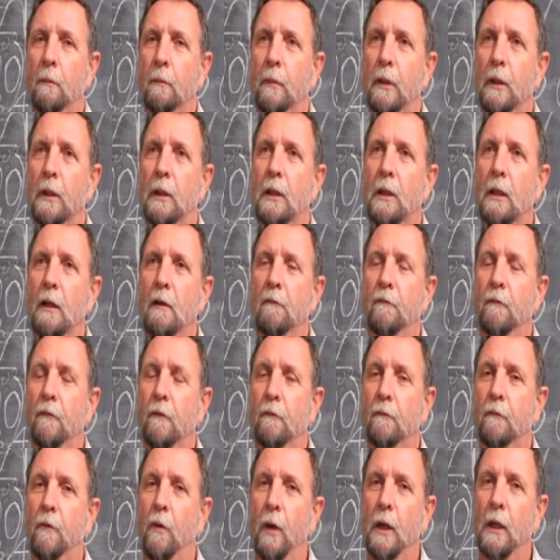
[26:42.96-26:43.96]
perceive
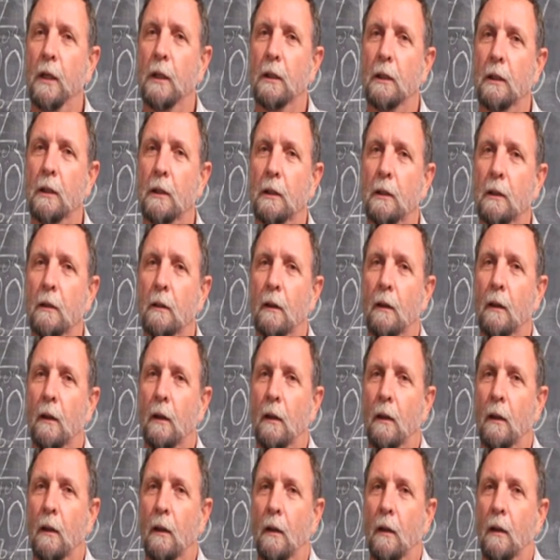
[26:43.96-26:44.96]
voices.
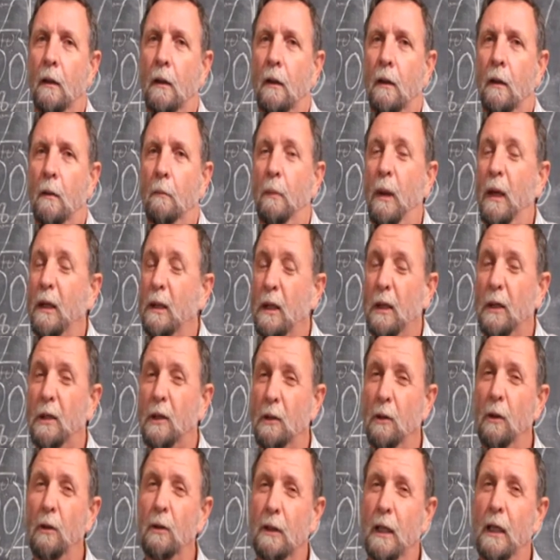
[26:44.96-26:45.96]
But it's
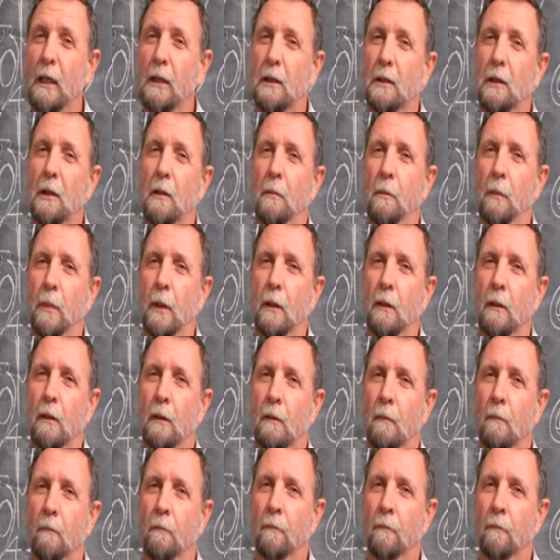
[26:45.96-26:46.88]
not that simple,